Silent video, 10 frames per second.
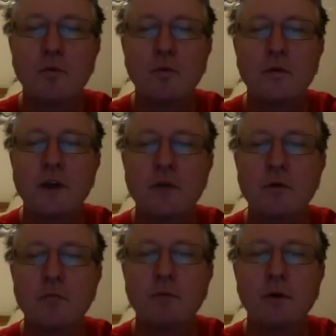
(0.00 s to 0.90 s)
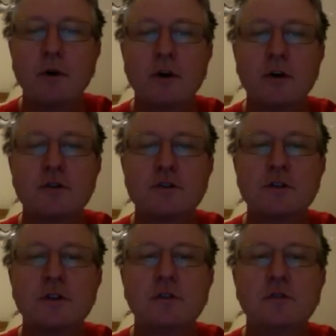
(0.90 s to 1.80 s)
they will
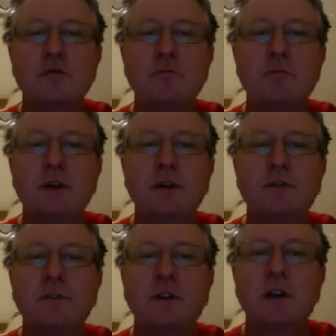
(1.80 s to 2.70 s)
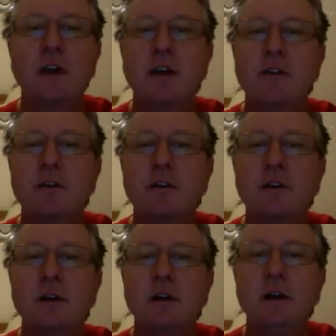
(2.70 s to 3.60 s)
merge the two bills
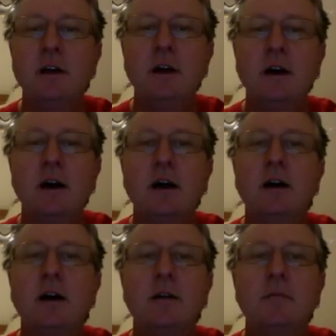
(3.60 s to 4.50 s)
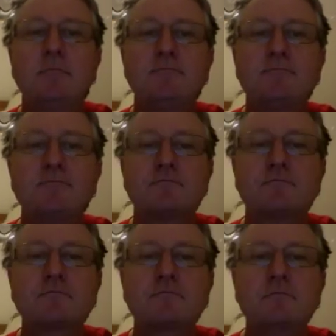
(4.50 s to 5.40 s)
together. Um,
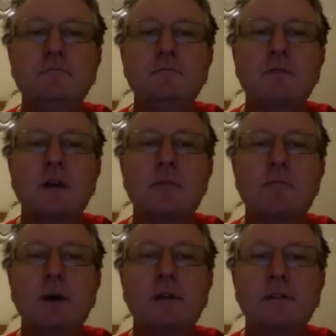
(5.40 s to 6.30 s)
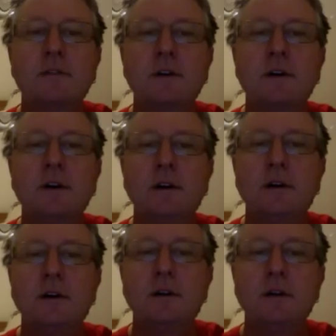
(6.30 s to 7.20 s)
but
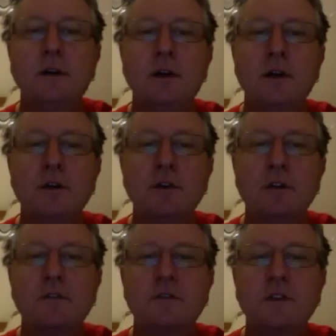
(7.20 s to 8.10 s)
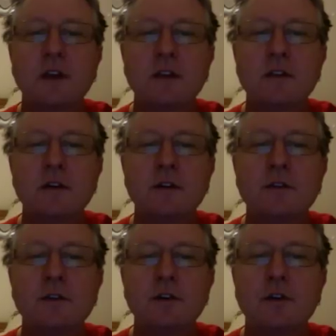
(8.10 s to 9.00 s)
uh, you can say the,
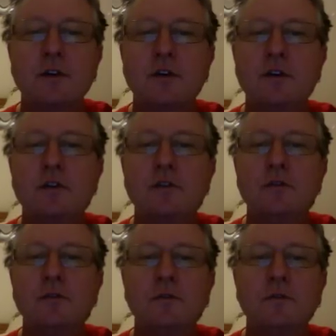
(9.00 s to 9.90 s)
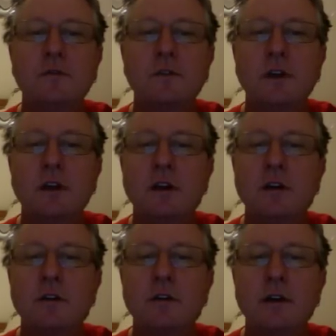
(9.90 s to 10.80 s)
the good news
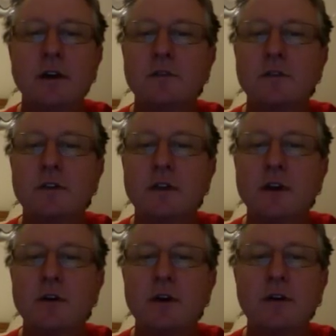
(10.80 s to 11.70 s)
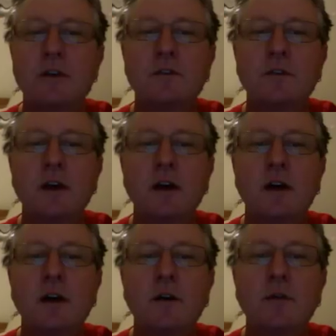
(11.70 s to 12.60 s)
here is that there is,
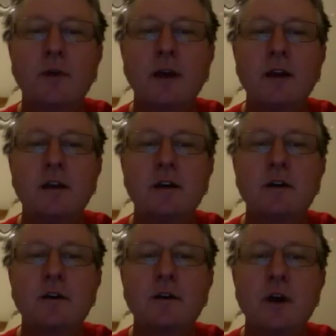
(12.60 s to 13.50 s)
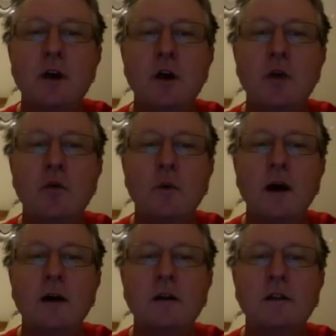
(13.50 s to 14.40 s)
uh, right here,
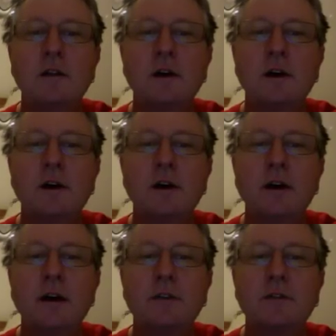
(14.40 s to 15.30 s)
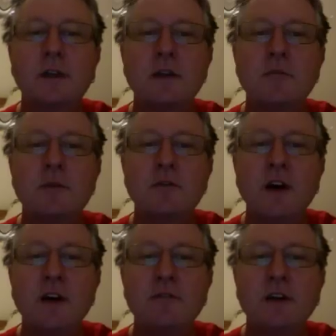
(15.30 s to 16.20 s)
well, uh, Senate Bill
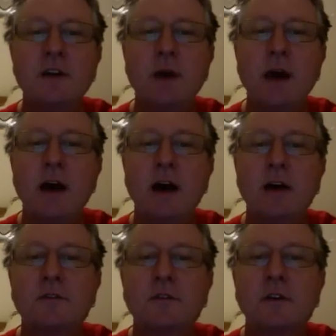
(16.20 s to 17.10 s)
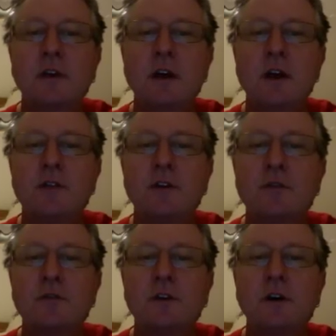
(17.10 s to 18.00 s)
510 passed.
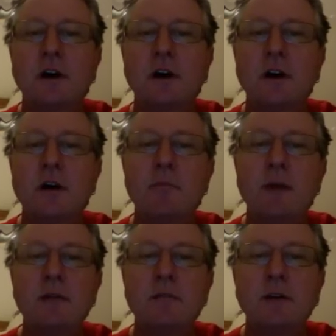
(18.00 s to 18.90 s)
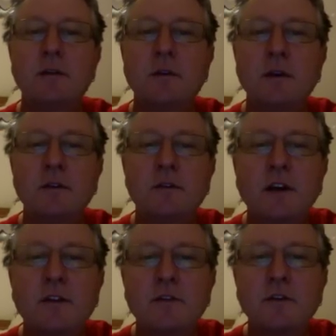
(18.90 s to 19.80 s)
There's a, an amendment, a
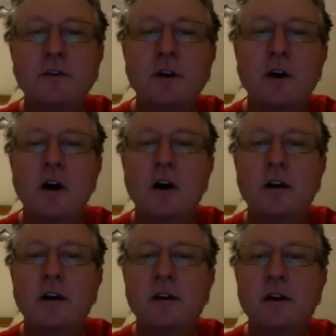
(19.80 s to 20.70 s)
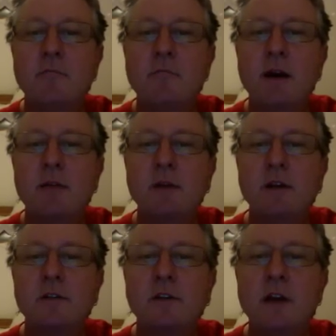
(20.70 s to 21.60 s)
Tester-Hagan
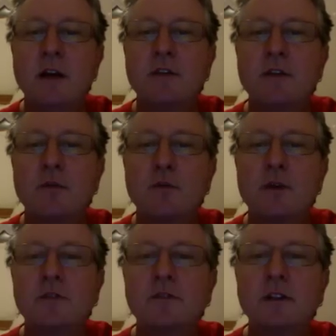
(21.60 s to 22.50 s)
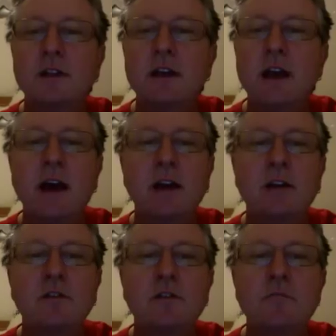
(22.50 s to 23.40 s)
amendment, that recently
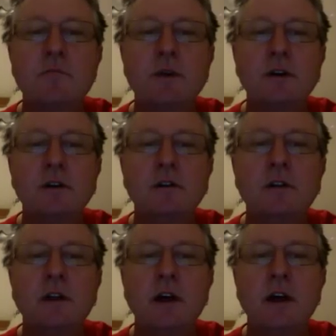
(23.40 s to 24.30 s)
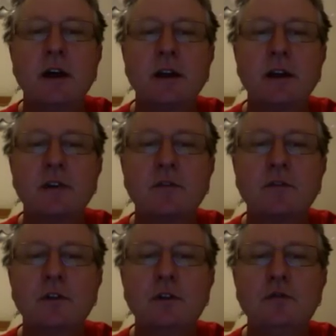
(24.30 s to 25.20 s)
added to the bill it
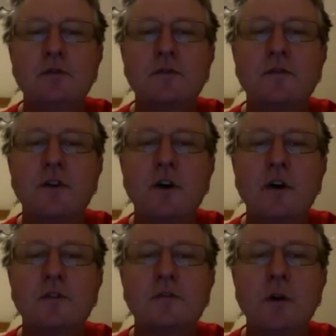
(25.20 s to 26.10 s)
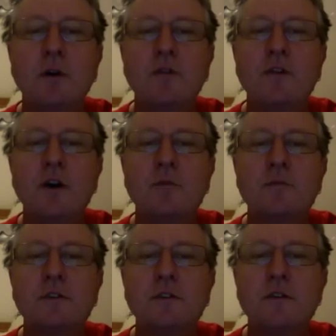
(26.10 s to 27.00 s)
excludes fa small
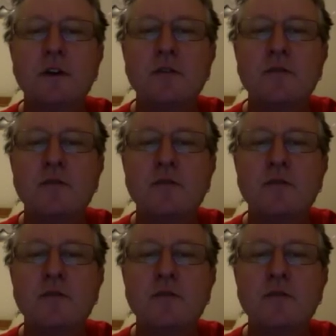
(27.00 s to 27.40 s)
farms and, and